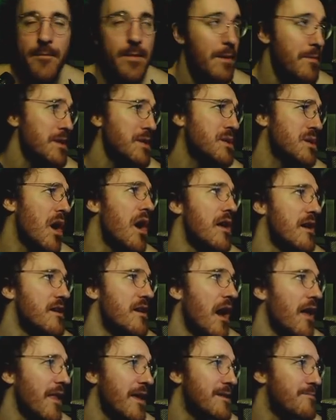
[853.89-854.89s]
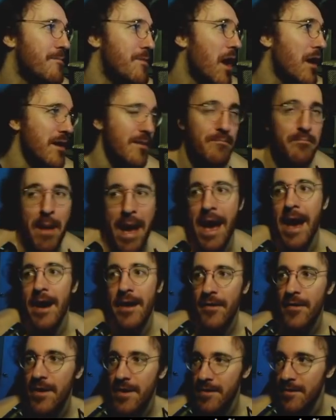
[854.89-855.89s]
But I mean, solid, not like
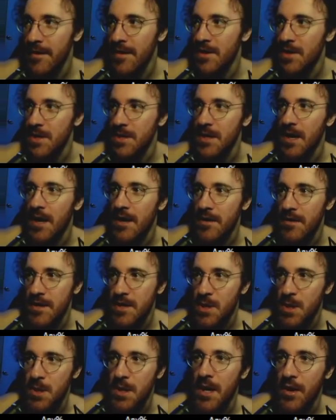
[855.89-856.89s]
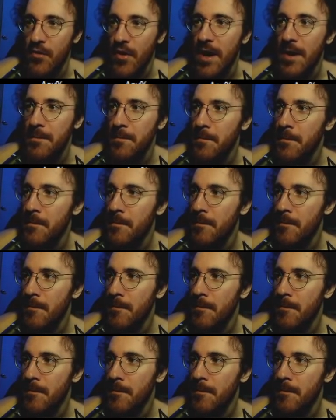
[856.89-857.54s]
bad or anything. It's just not great.